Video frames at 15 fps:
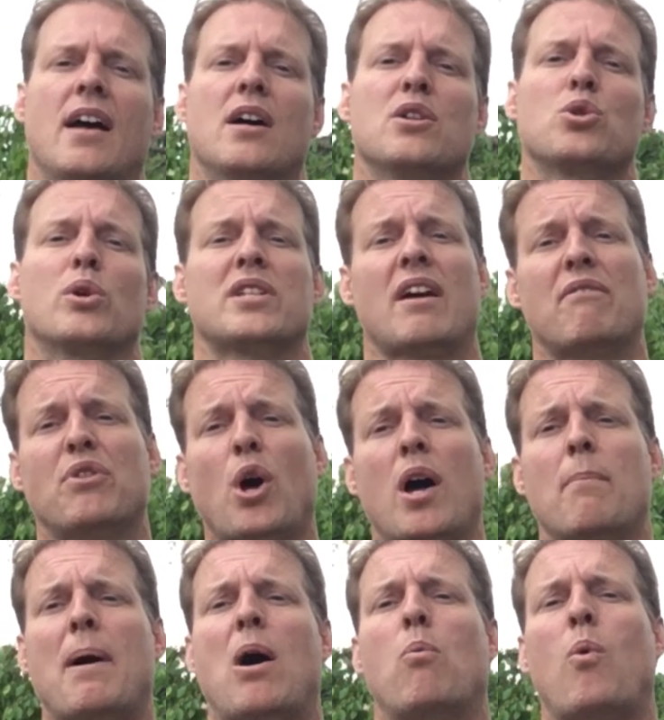So as I've thought
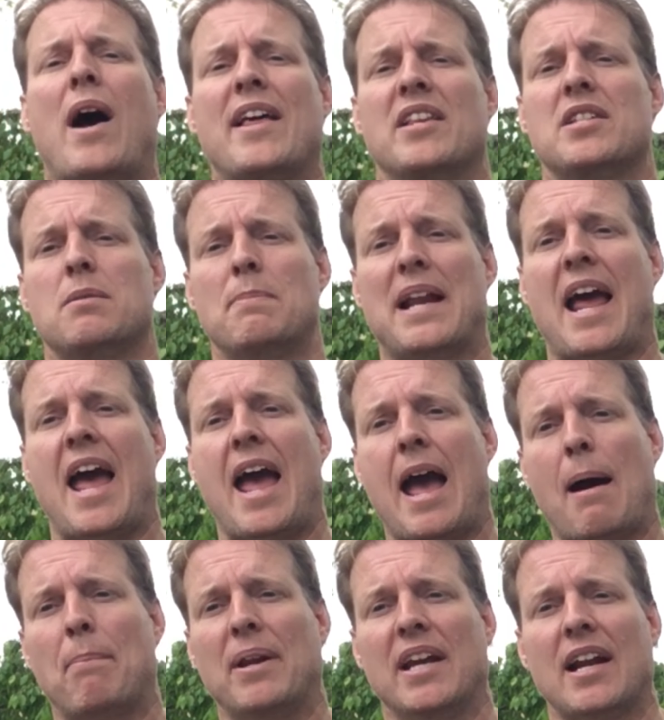about why this has been
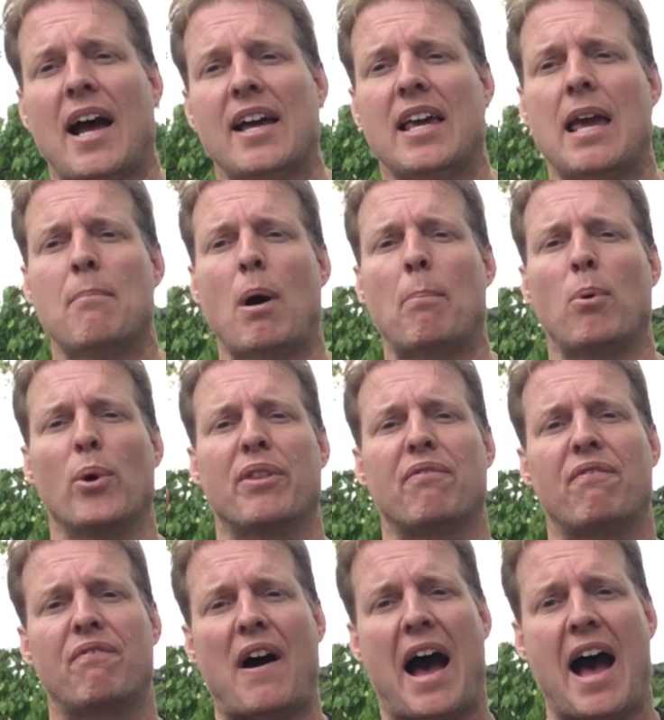happening, I came up with
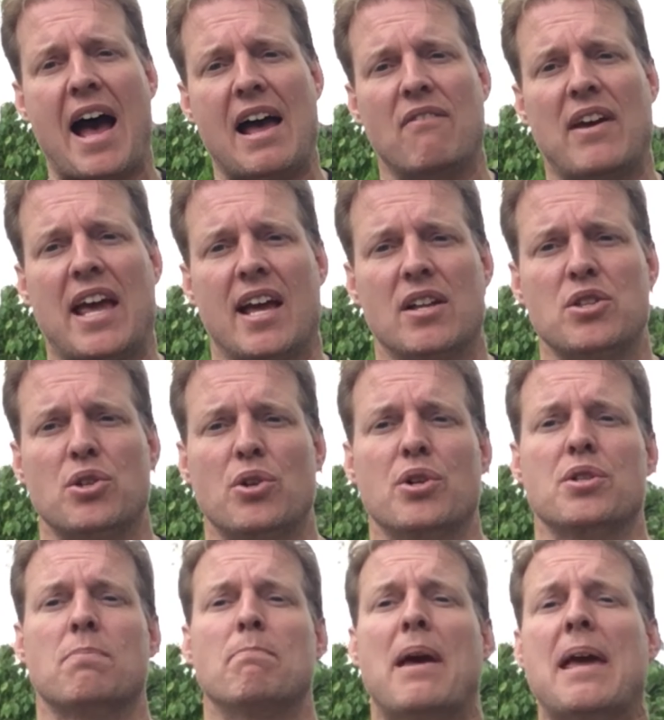5
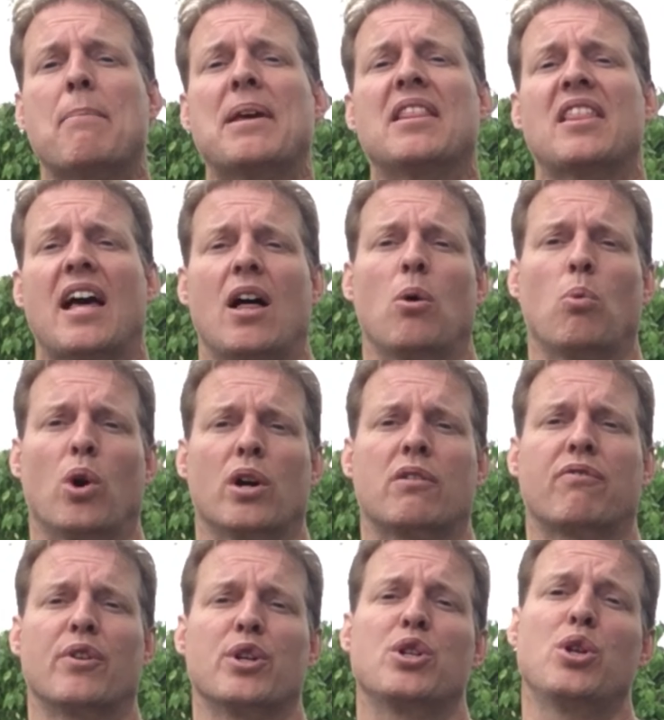answers. Maybe they'll work
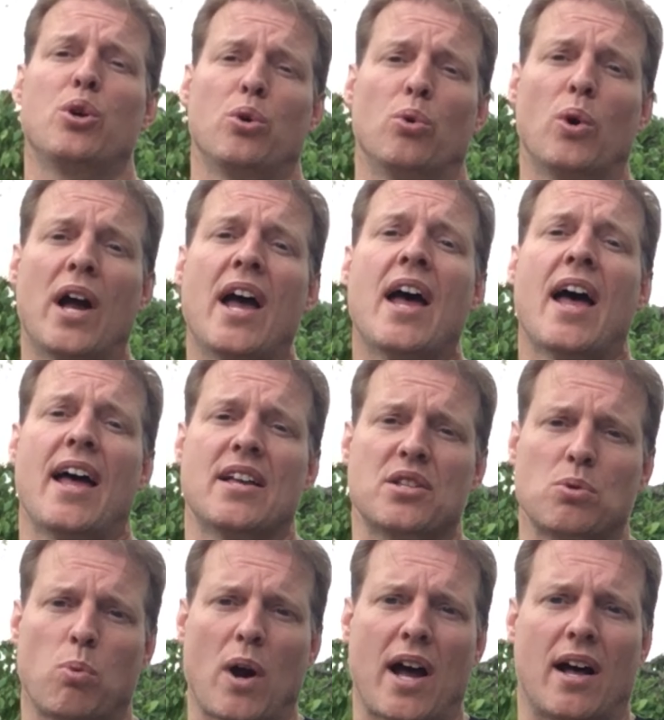for you as
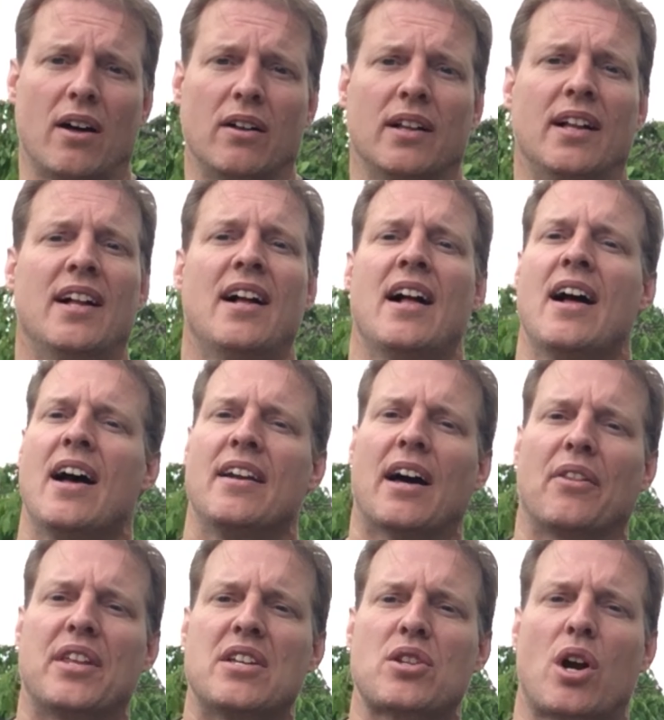well. Now,
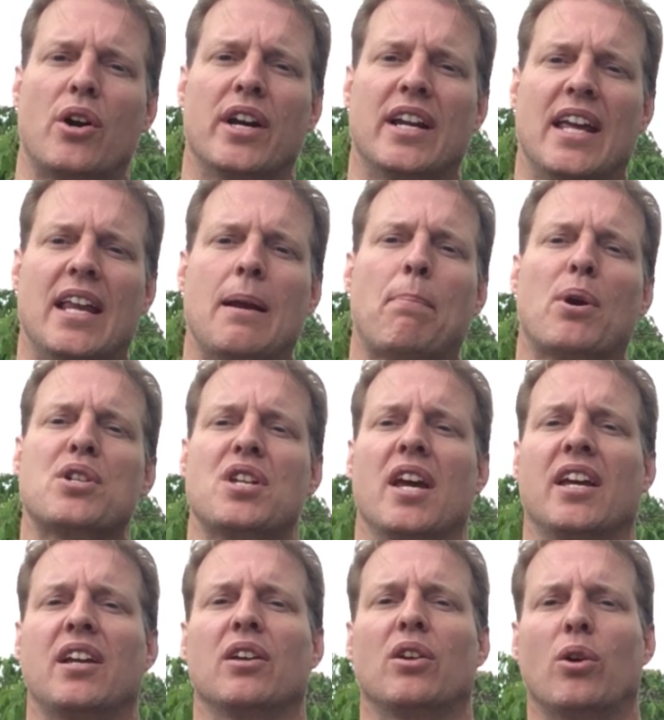these aren't in any
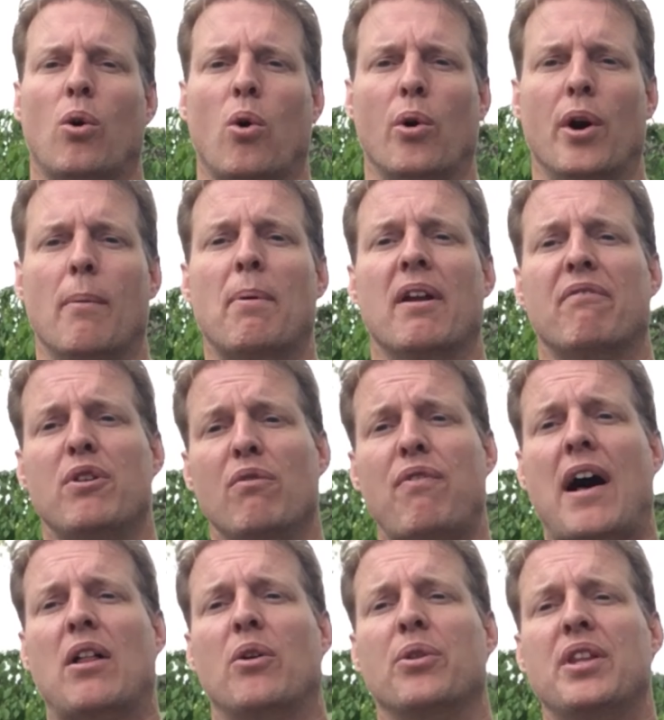particular order, but if you
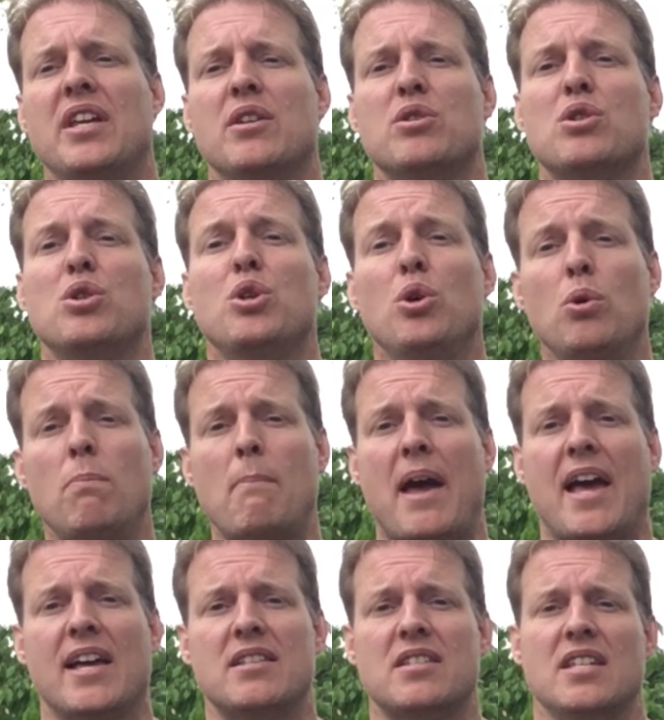follow these, you
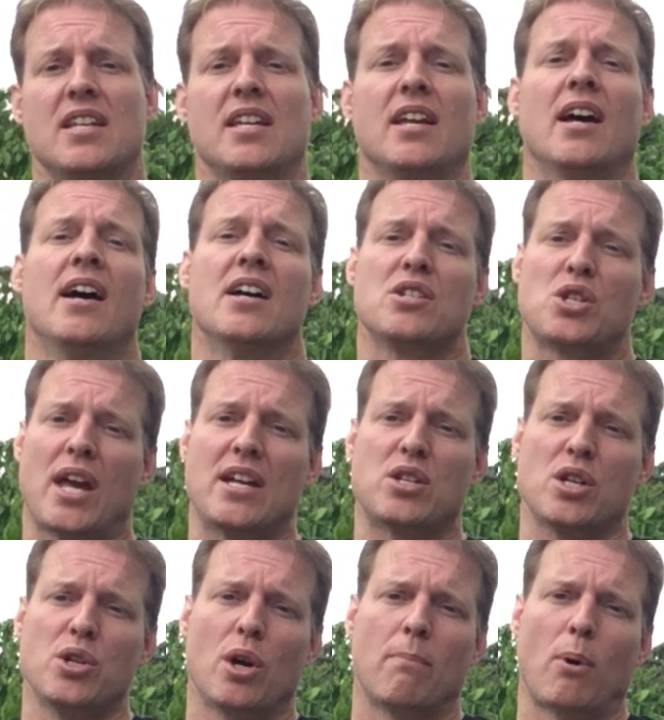may see change
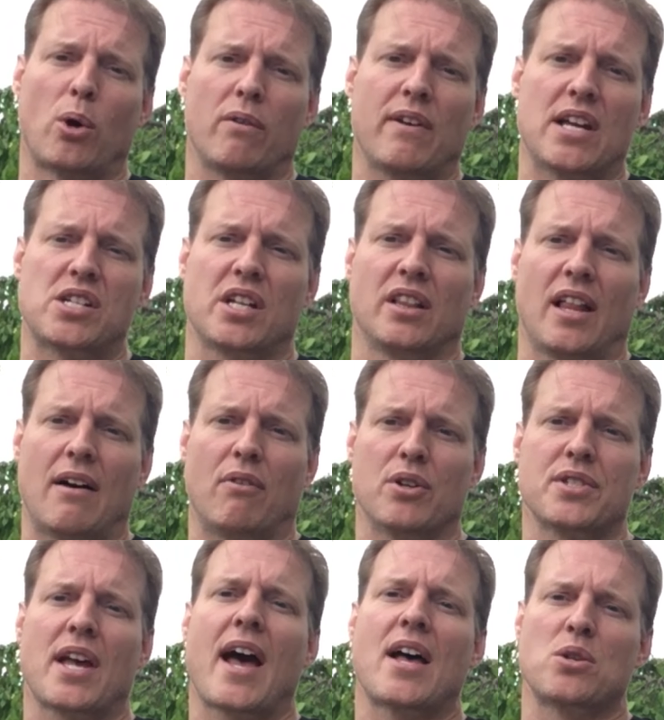in your motivation
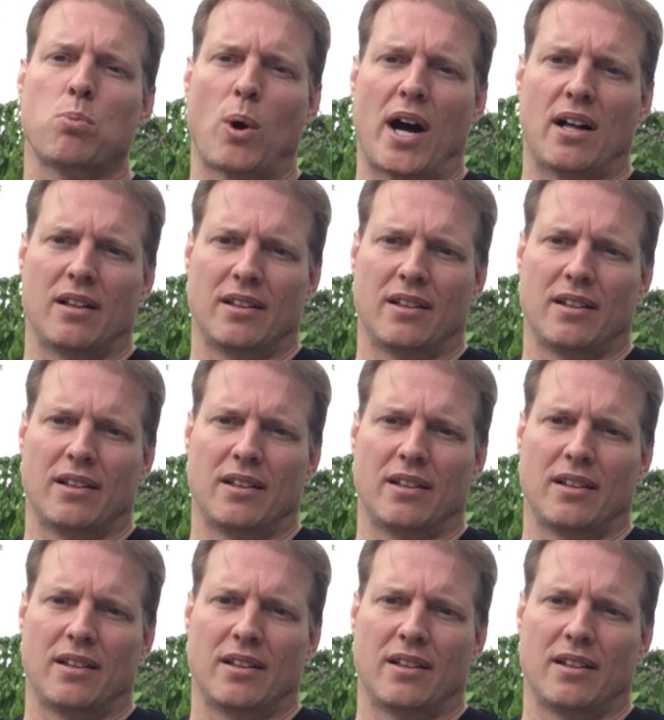levels as well.